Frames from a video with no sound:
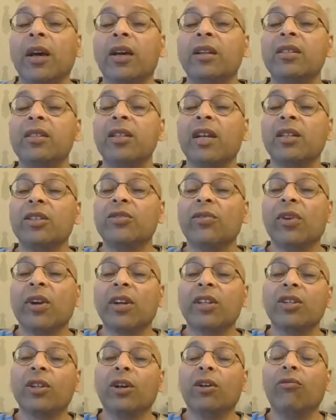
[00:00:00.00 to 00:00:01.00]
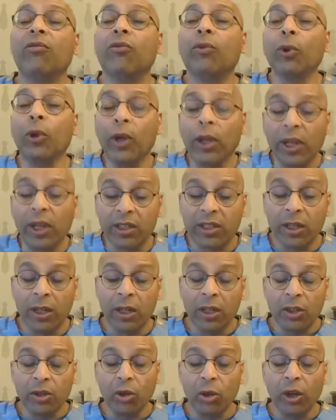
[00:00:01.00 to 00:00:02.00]
satisfaction of fullness.
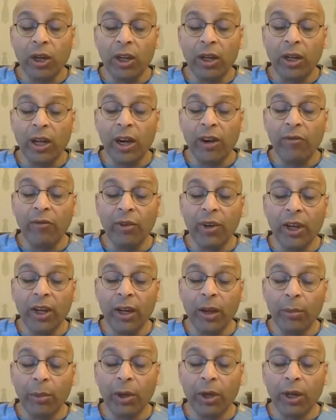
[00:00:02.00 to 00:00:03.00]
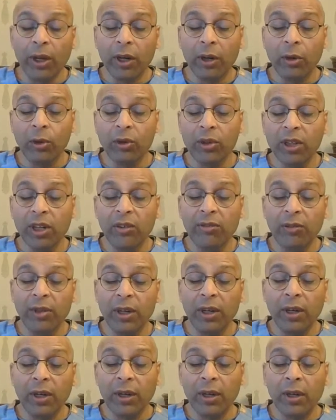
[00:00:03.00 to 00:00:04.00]
So again, everyday potatoes,
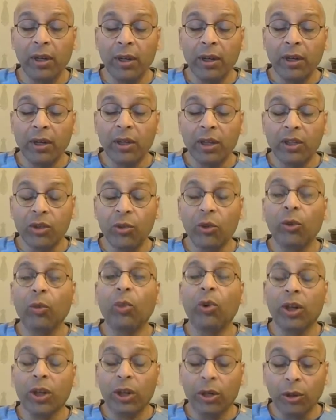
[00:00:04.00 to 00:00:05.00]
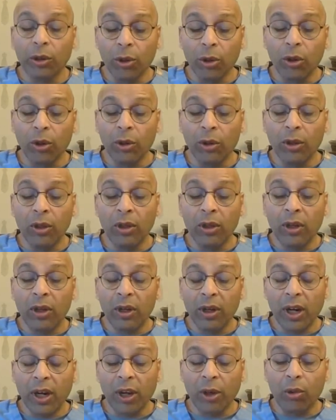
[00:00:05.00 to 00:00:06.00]
everyday sweet potato or
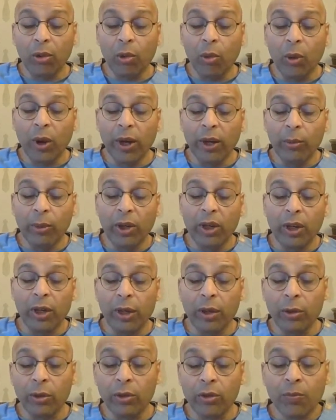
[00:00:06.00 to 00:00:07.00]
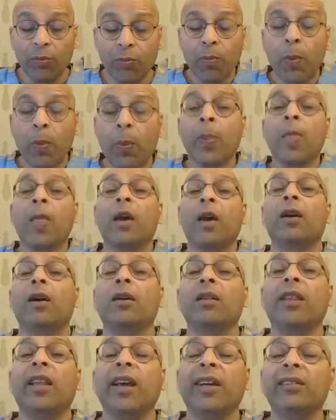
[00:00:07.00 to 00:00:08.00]
regular white potatoes.
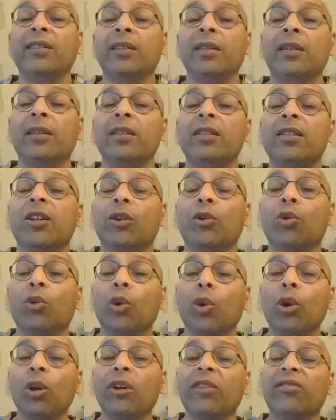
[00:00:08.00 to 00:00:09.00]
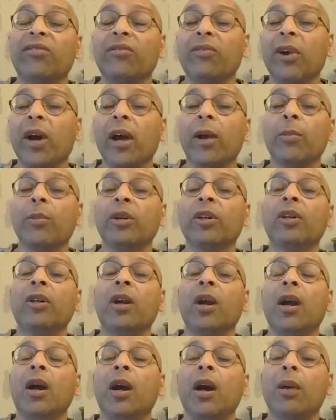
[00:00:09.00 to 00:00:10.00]
Next thing is the role of fiber.
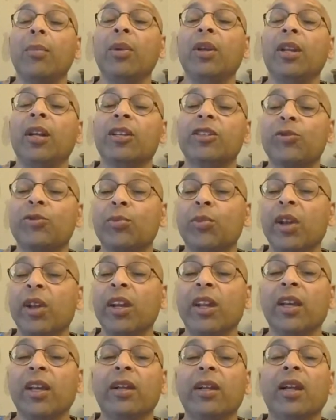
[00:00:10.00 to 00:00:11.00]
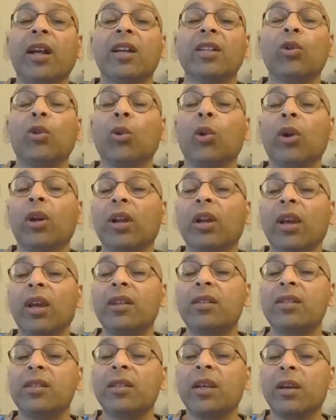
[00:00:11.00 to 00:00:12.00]
I've been explaining in the last
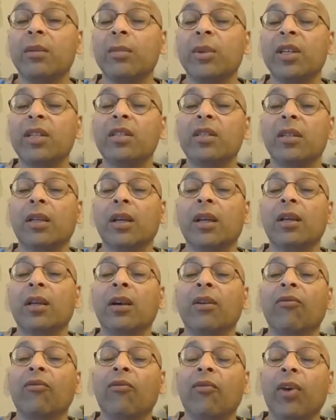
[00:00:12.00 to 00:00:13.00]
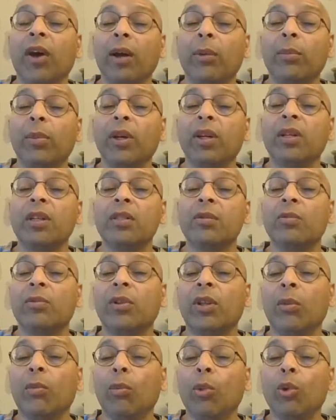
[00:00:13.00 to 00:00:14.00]
28 segments that fiber is
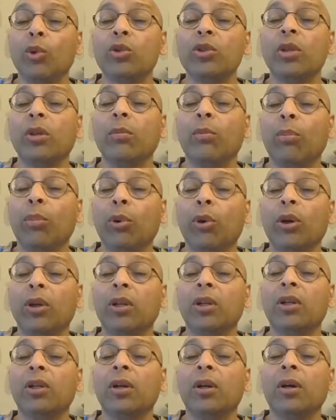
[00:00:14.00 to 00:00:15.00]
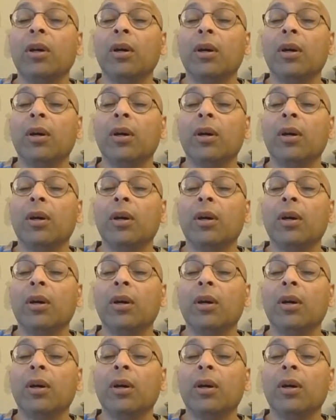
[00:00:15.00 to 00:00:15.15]
the most important